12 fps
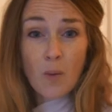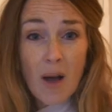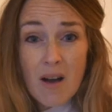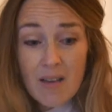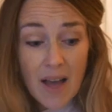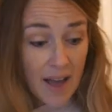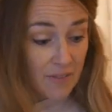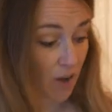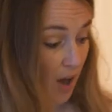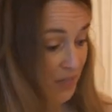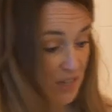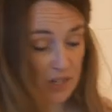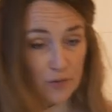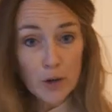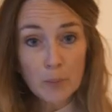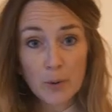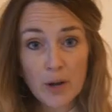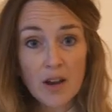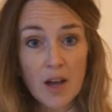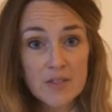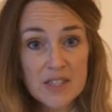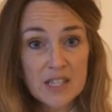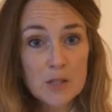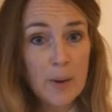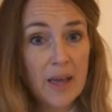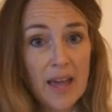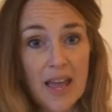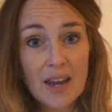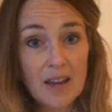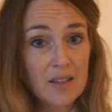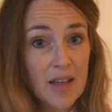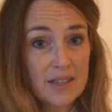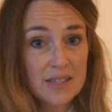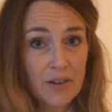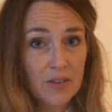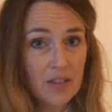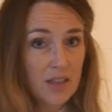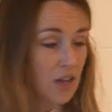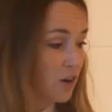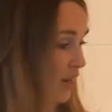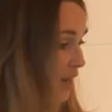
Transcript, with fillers: Well, I've got this footprint of six by eight and that's everything you